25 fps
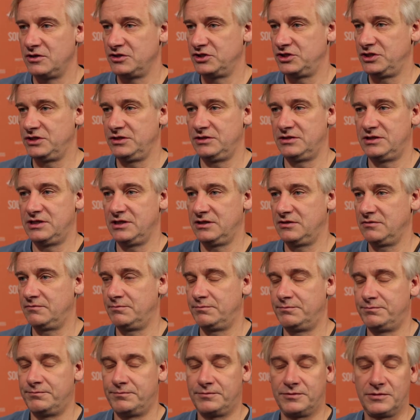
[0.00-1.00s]
she did a
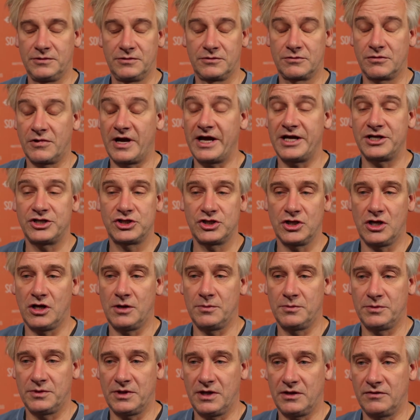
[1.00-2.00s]
great
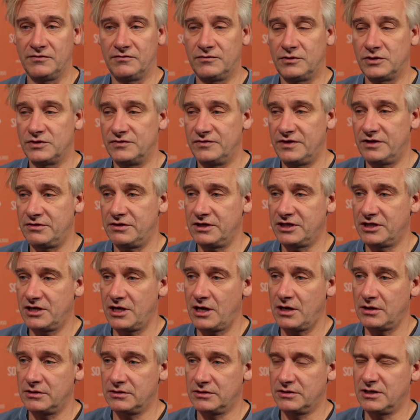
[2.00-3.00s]
job and was very
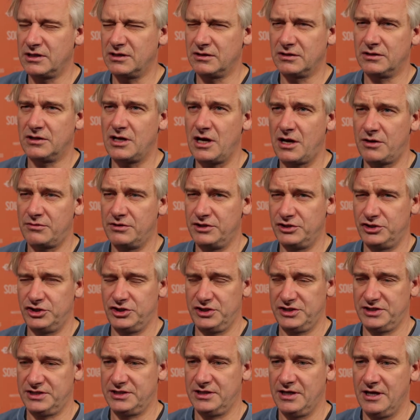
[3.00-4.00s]

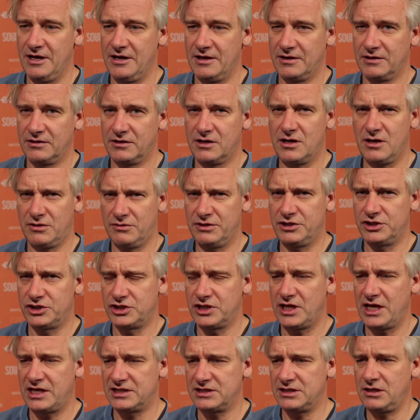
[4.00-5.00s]
courageous. Mm.
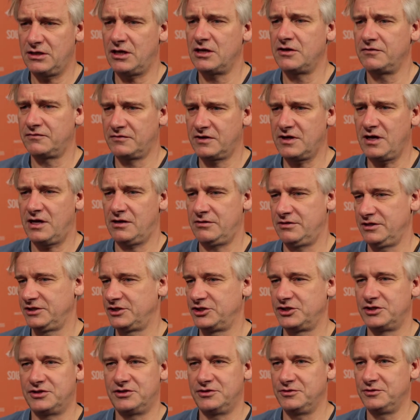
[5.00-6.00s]
Courage has a lot of
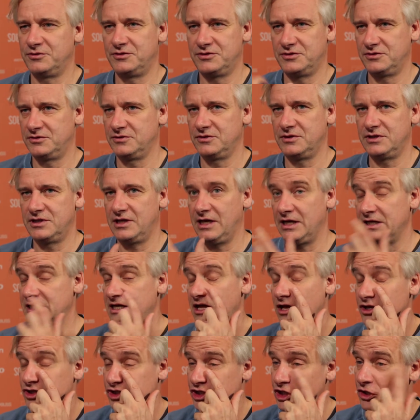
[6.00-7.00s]
courage to do it.
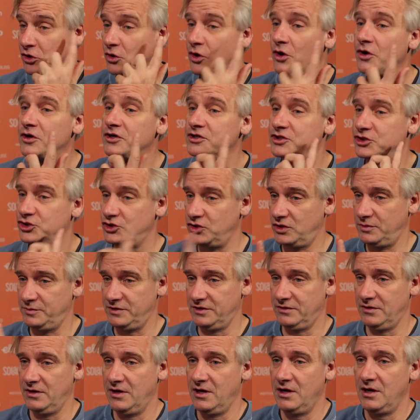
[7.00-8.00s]
And she learned
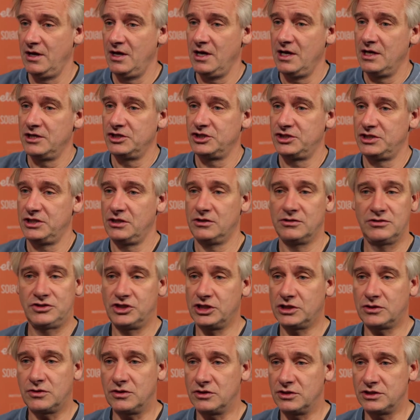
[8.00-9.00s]
German.
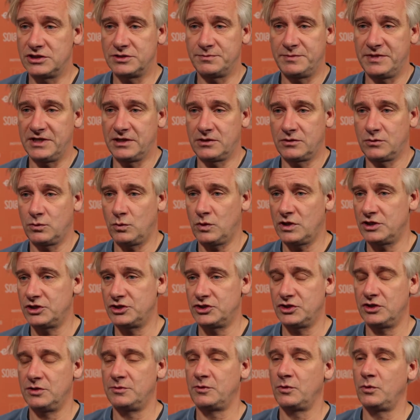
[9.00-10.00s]
She couldn't speak one
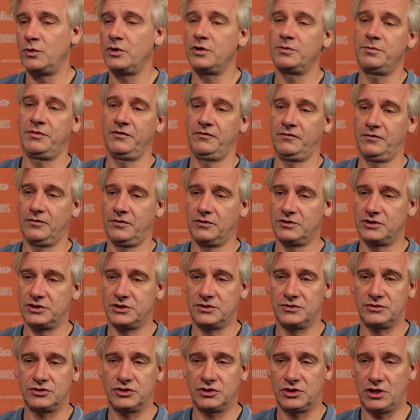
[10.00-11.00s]
German word before,
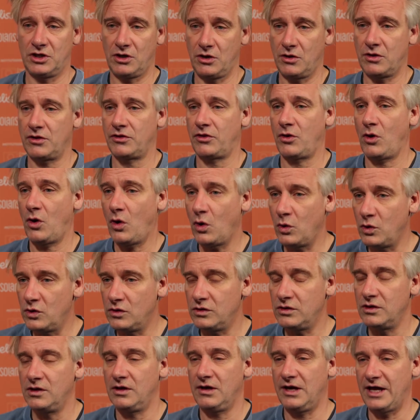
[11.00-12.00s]
so she learned the
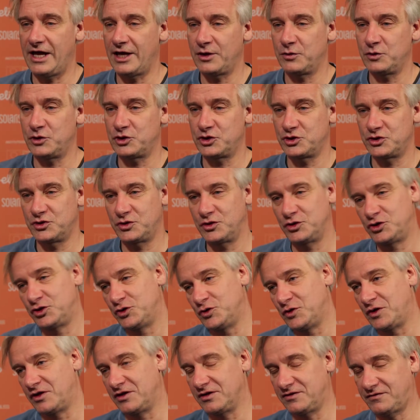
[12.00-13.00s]
whole language to
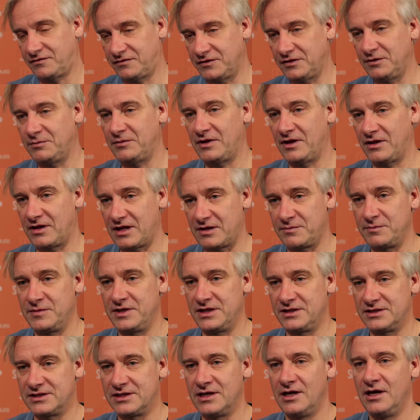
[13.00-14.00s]
shoot this film, and that
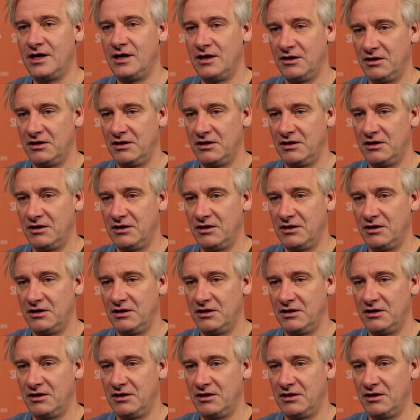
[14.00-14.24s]
means